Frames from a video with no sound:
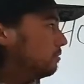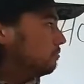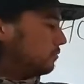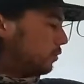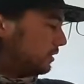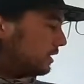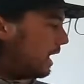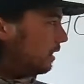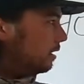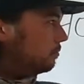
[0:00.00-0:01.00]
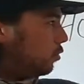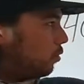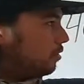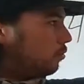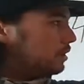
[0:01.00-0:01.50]
the ones column, or
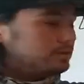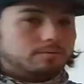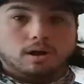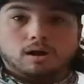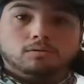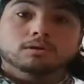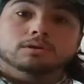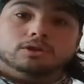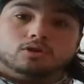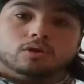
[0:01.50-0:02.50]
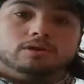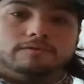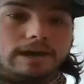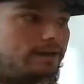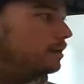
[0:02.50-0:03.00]
the ones row, you know you've
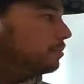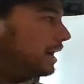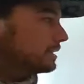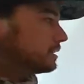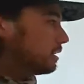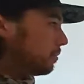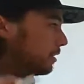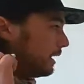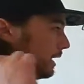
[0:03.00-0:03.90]
got a composite number. And